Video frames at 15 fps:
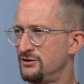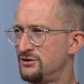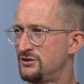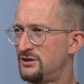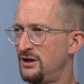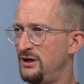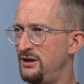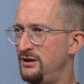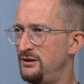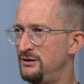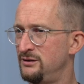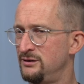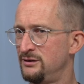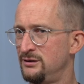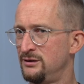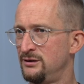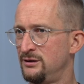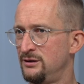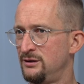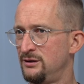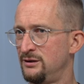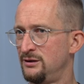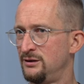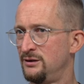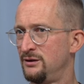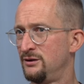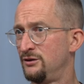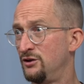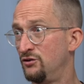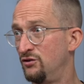see
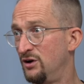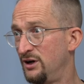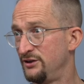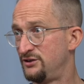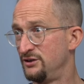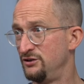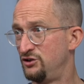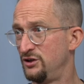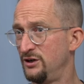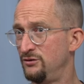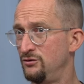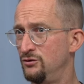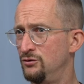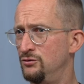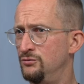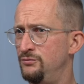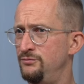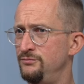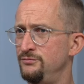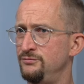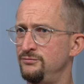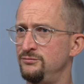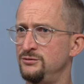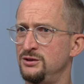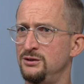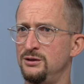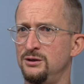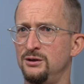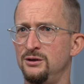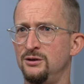the right in general
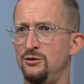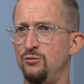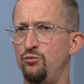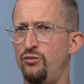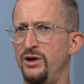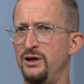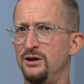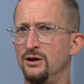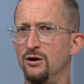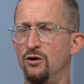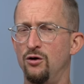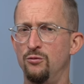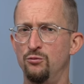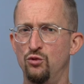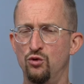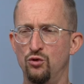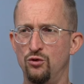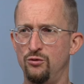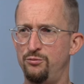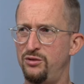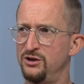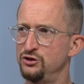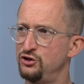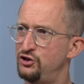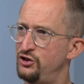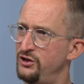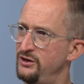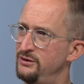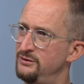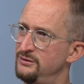being a lot more
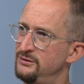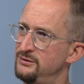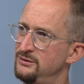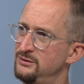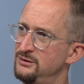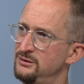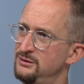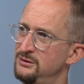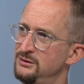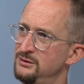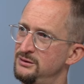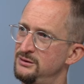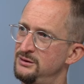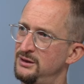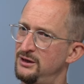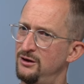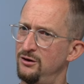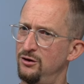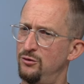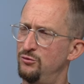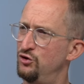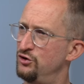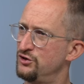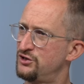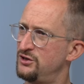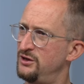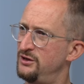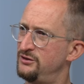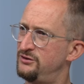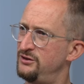punchy and a lot more
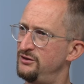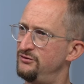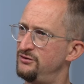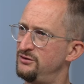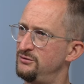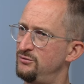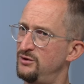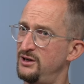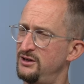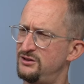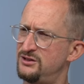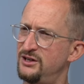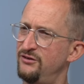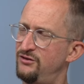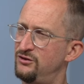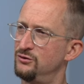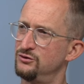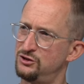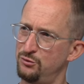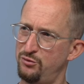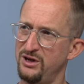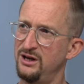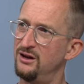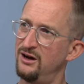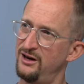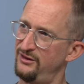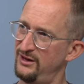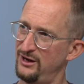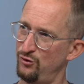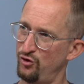assertive. And it's difficult to be
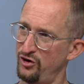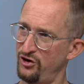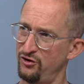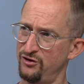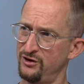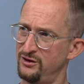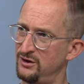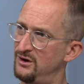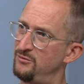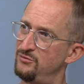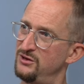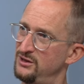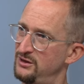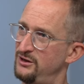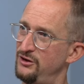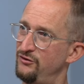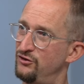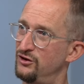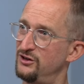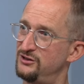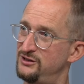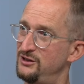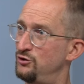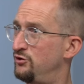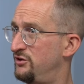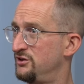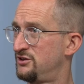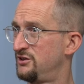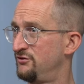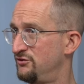like that when you're in government and you've got to deal with
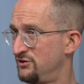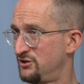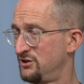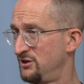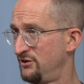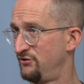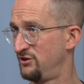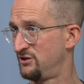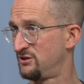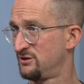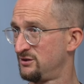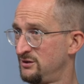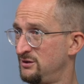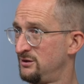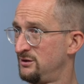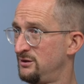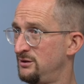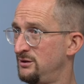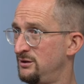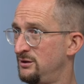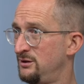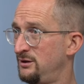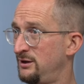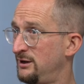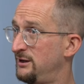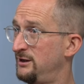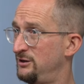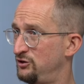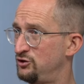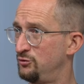the civil service
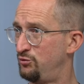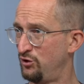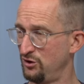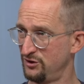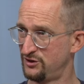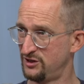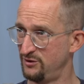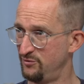and actual policy